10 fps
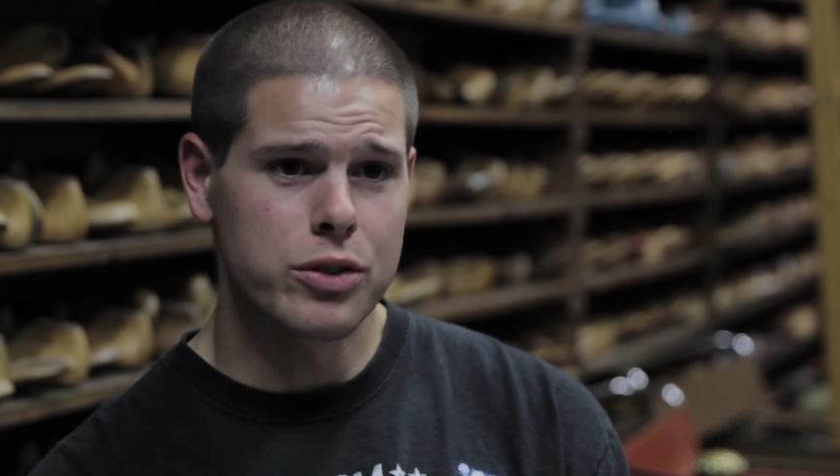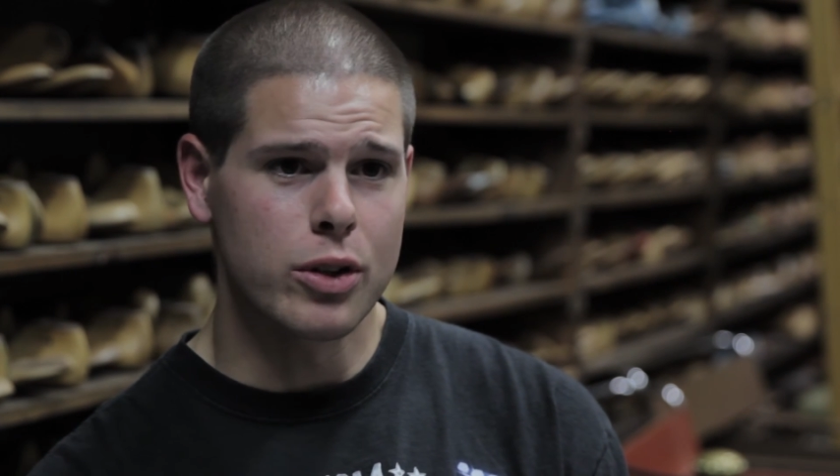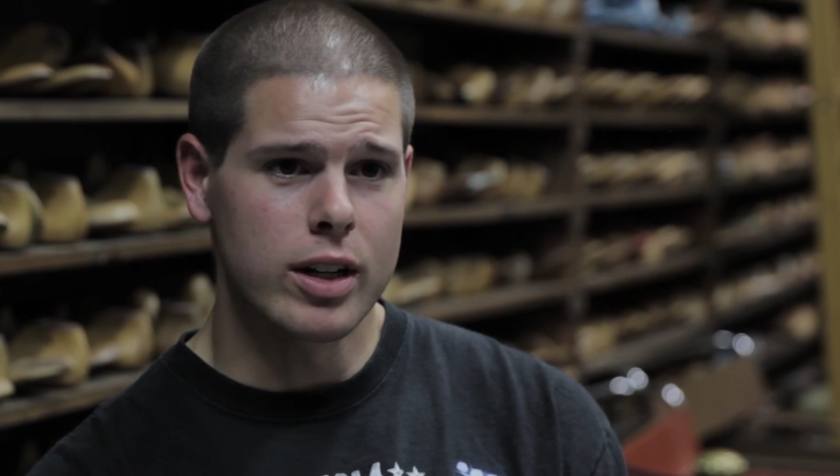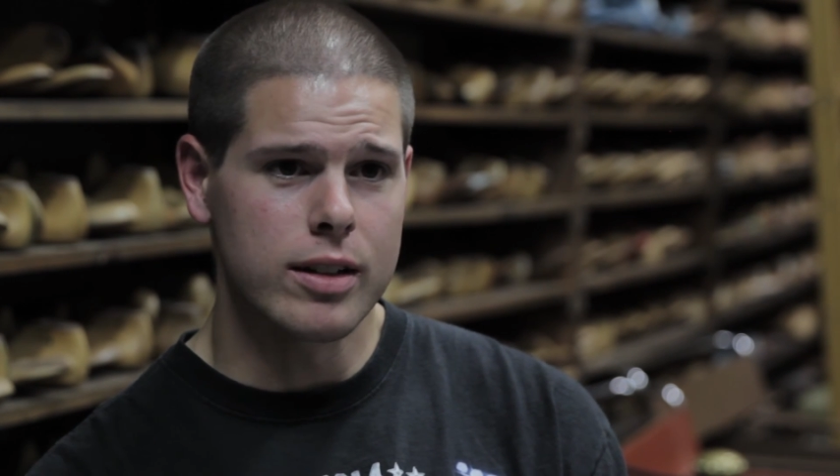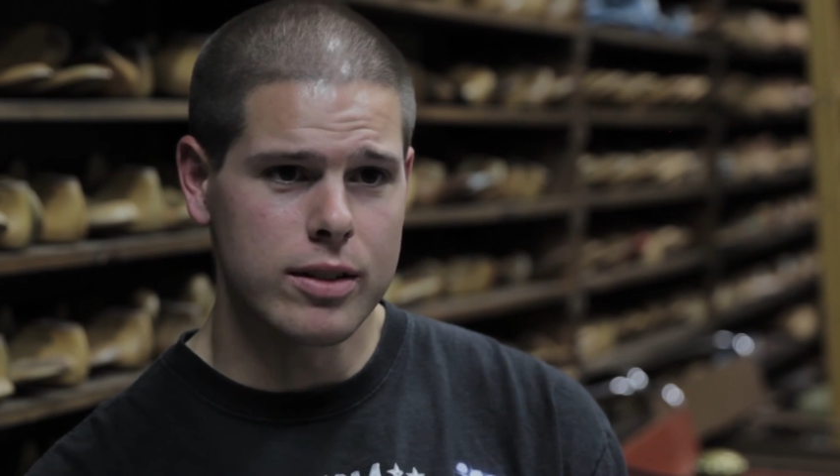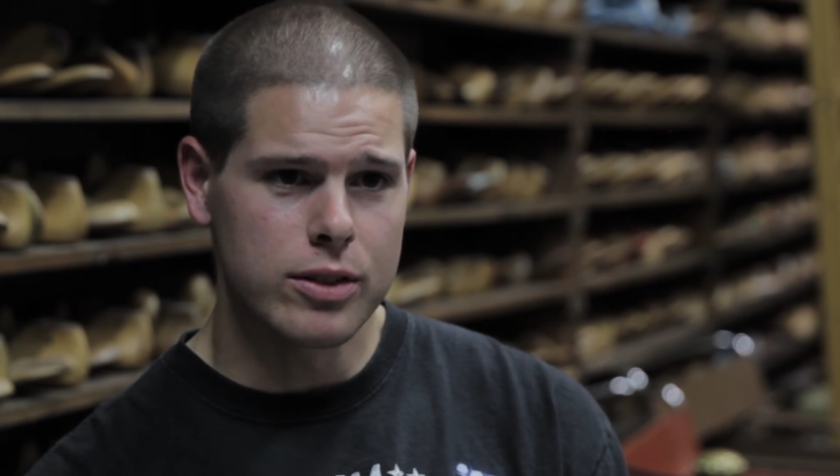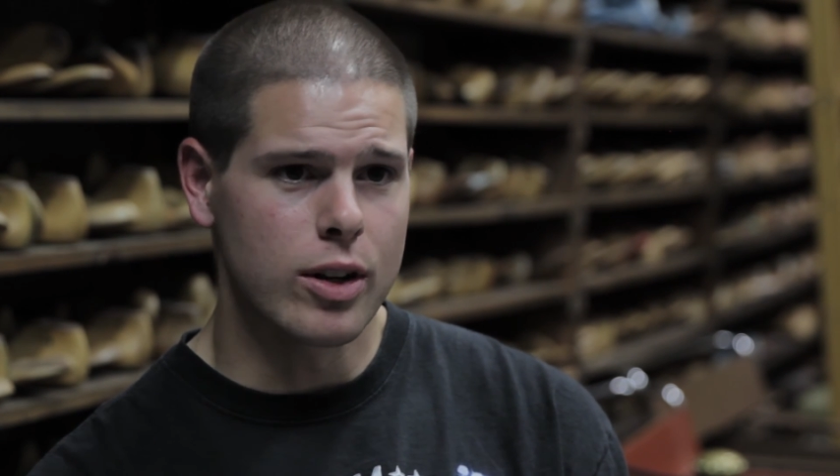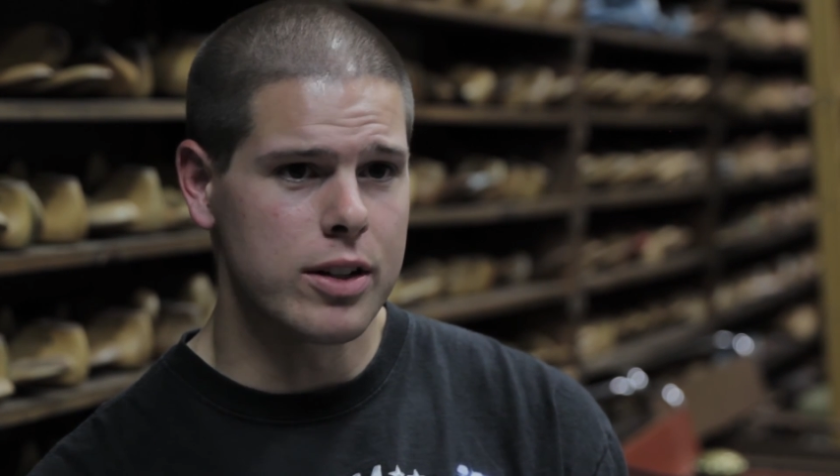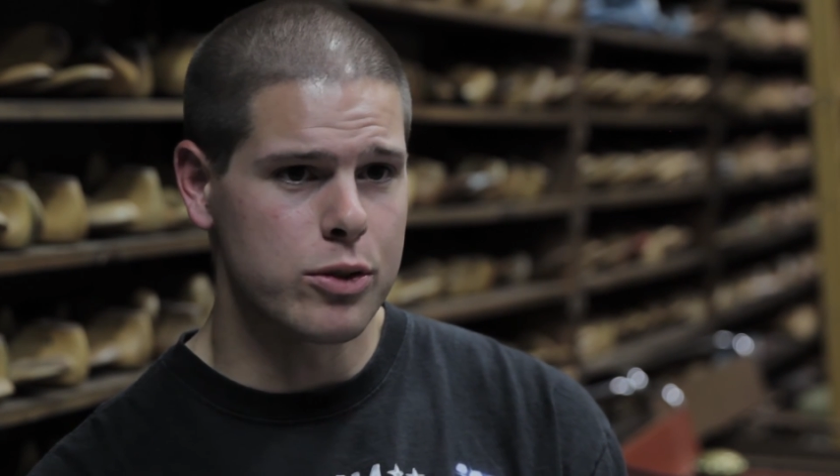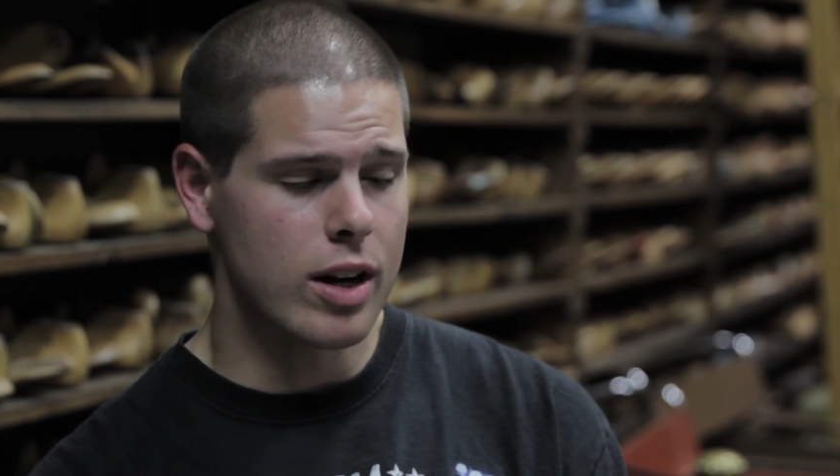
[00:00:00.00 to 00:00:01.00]
great. He's a
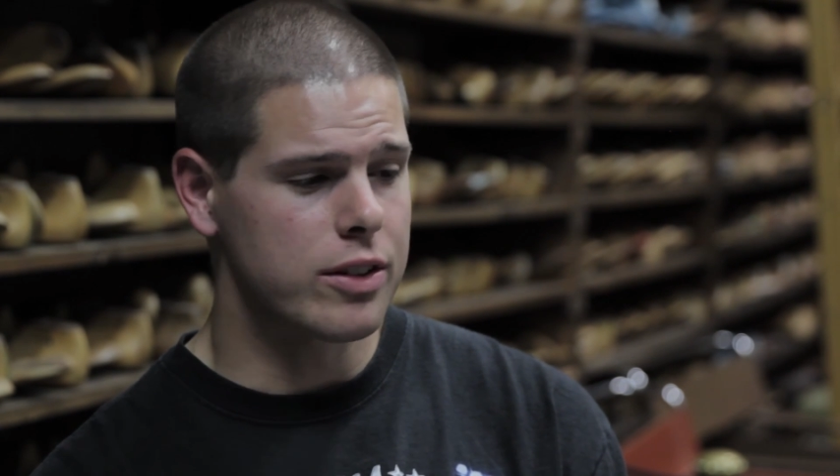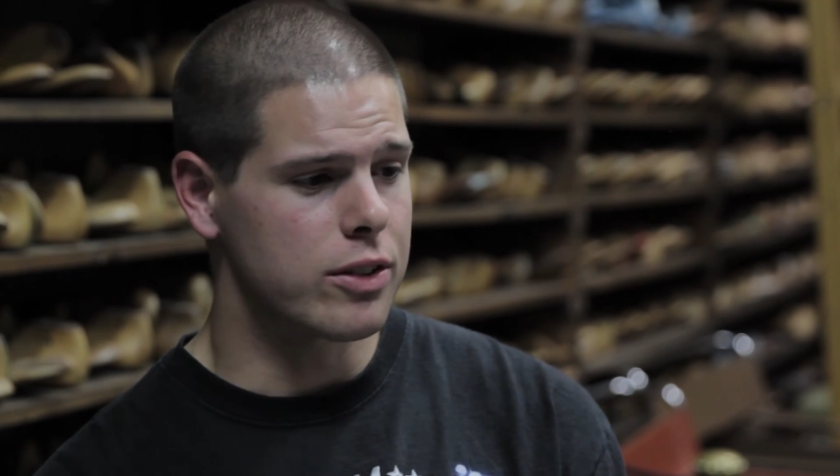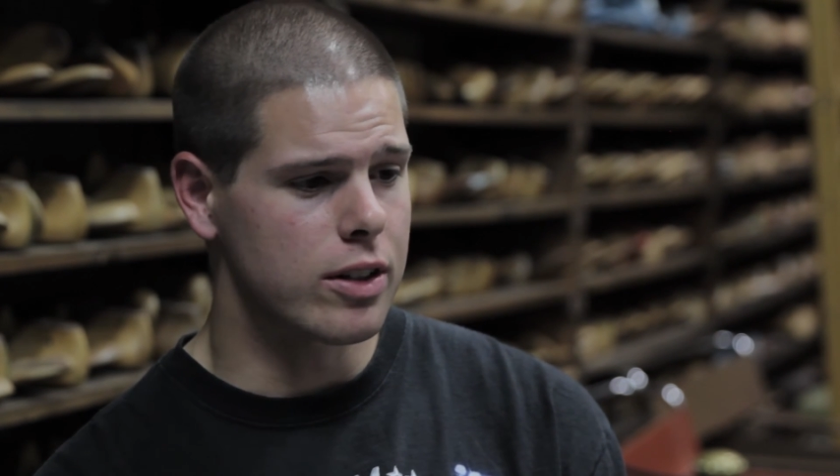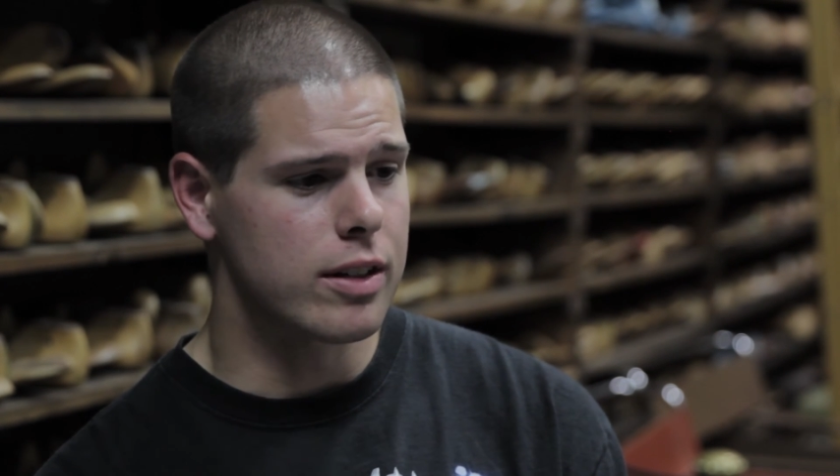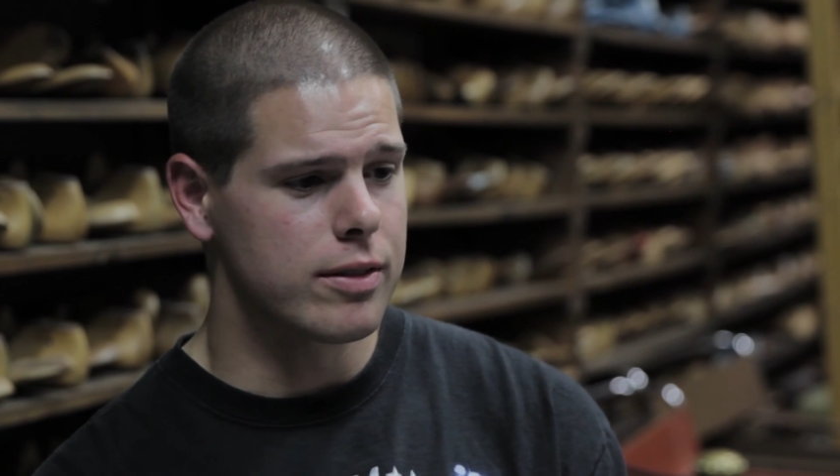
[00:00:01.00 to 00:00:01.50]
great director.